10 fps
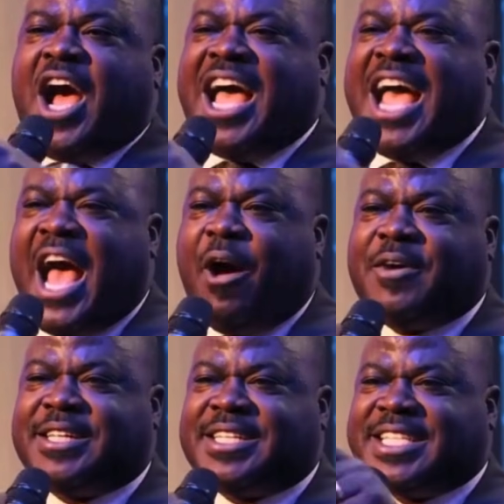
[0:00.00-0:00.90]
Number
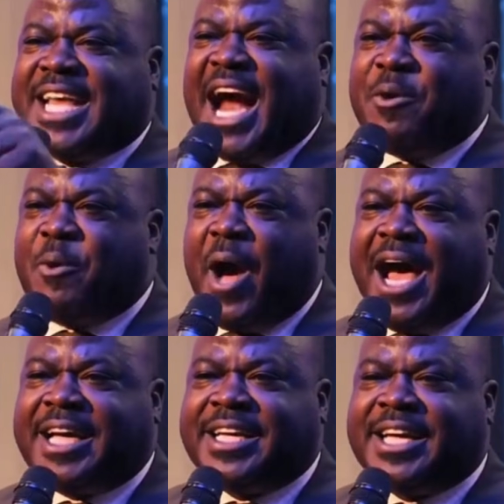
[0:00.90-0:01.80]
4, you must
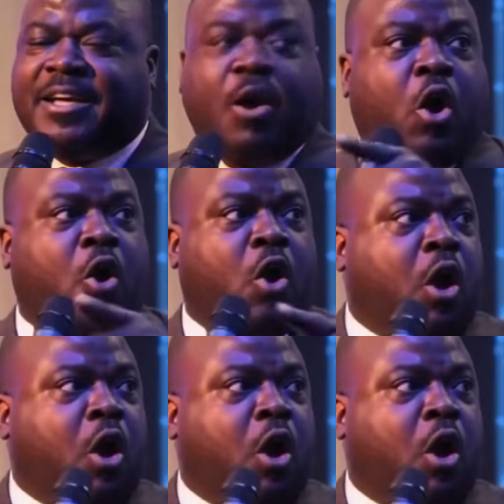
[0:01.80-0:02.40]
become it